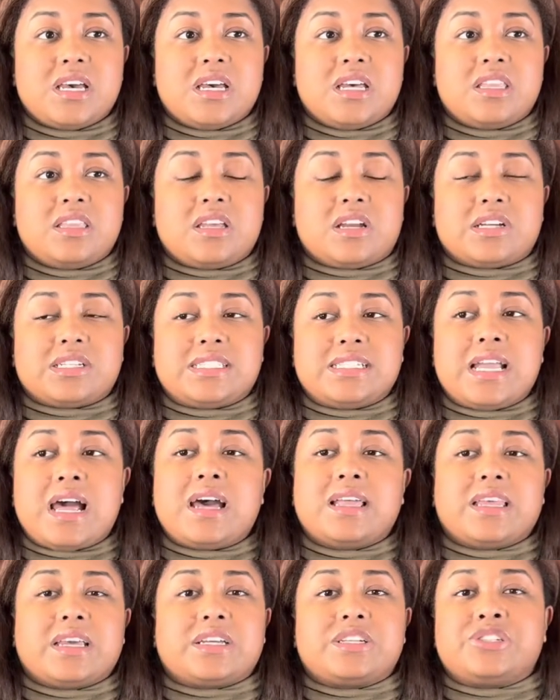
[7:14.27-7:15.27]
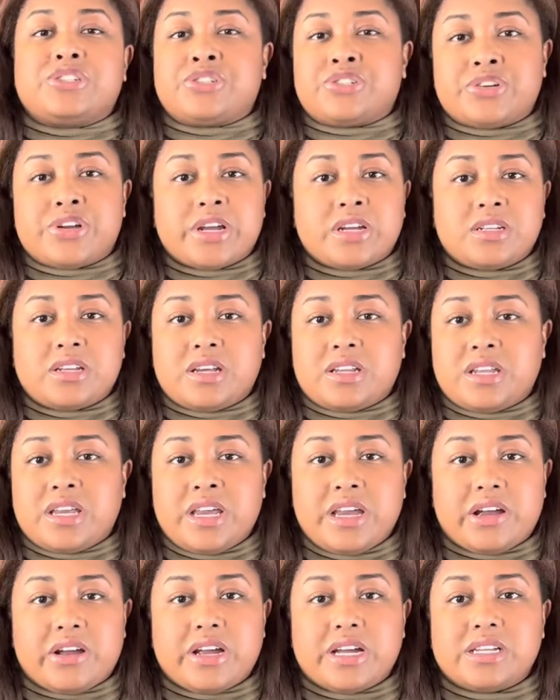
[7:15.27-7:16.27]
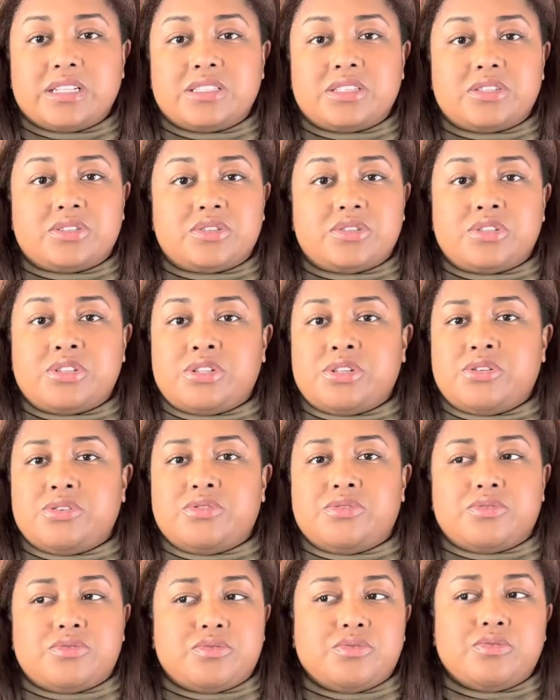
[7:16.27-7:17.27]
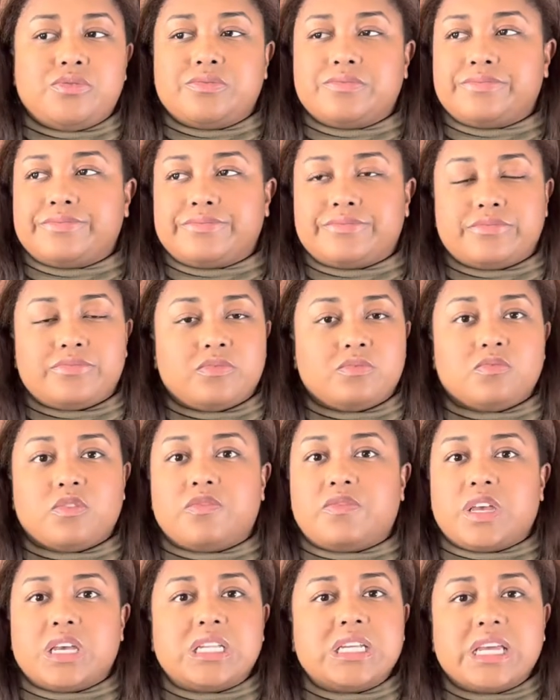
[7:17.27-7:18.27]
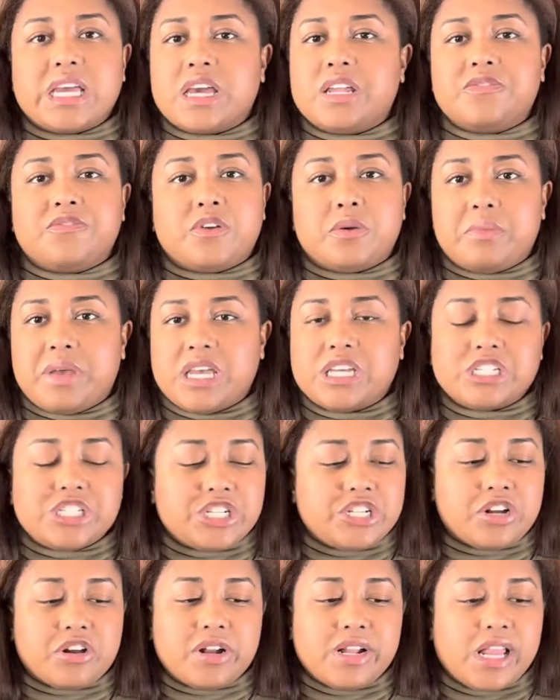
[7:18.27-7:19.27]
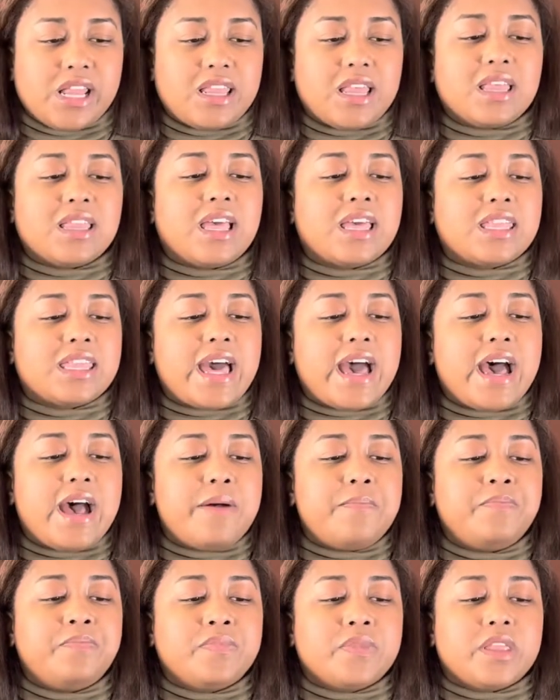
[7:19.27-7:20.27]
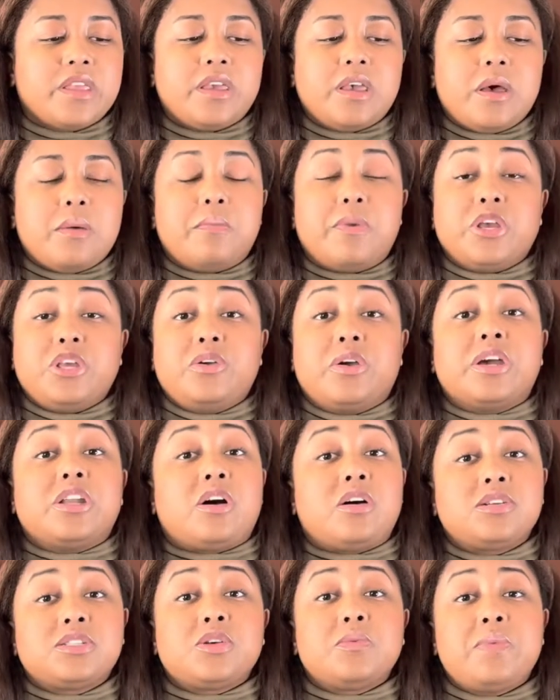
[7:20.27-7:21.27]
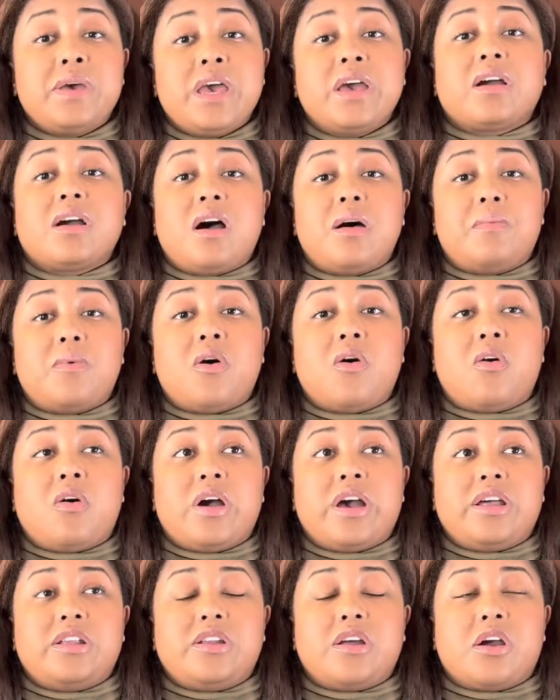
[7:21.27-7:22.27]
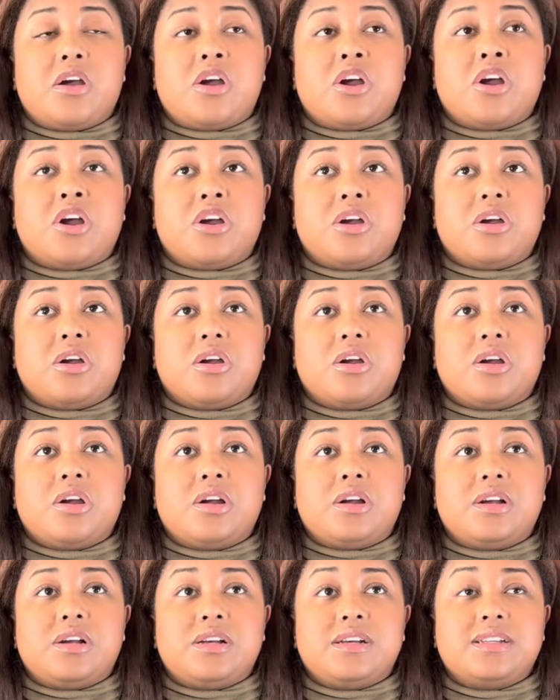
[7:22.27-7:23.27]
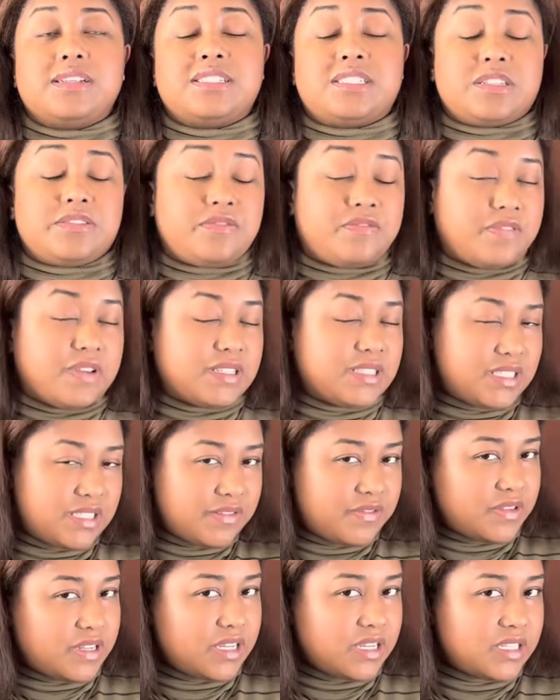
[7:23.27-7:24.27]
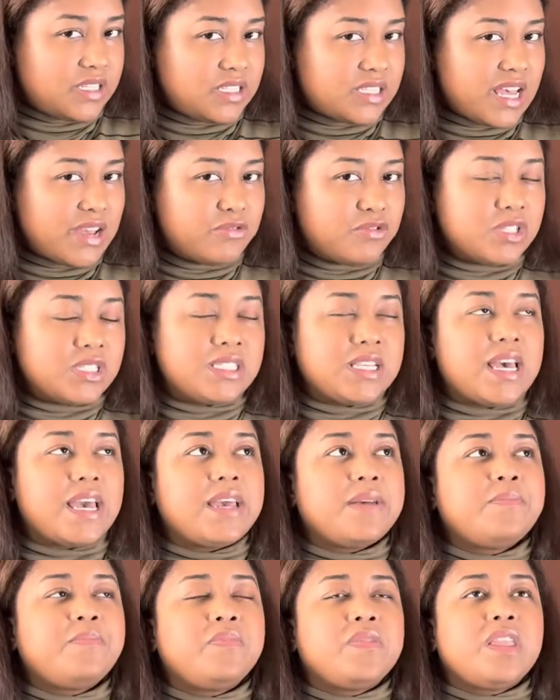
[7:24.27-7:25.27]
There's not like a strict adherence to revealing information or anything like that but you can also pick up on her defensiveness, I will say.